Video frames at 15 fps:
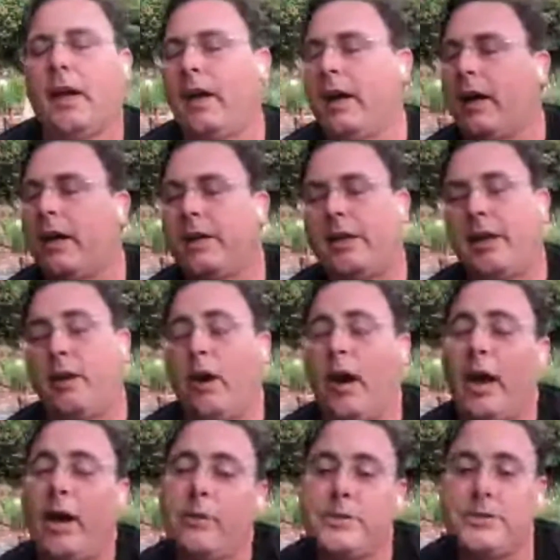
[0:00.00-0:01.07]

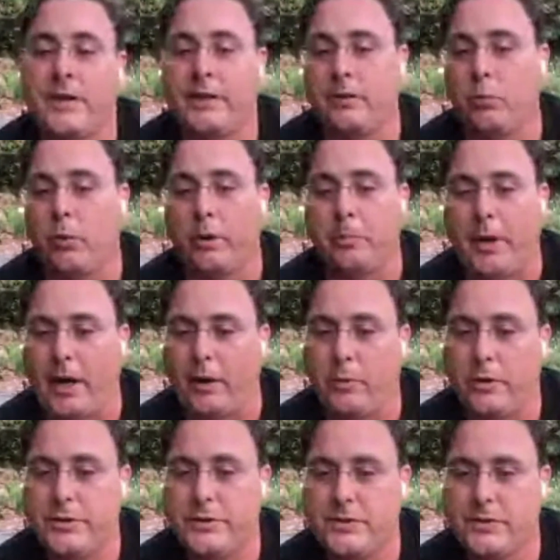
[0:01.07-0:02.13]
like to work
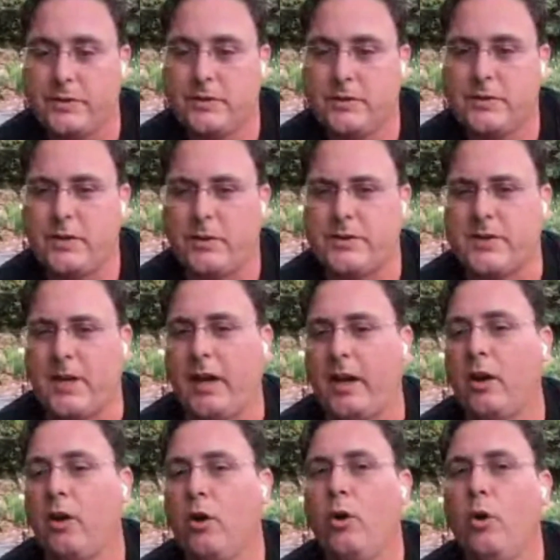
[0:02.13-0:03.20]
backwards. So it's
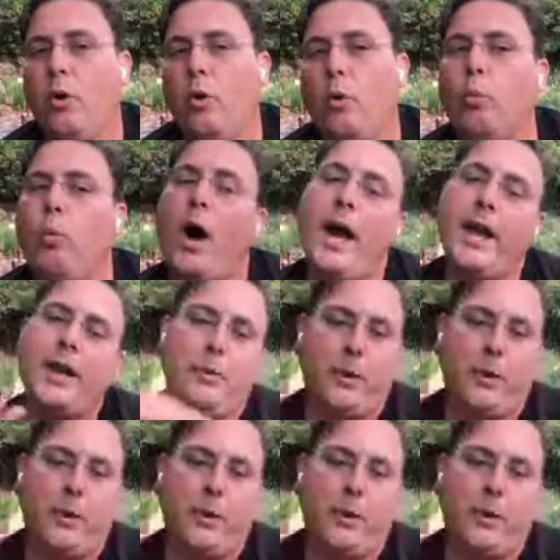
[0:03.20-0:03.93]
like, why do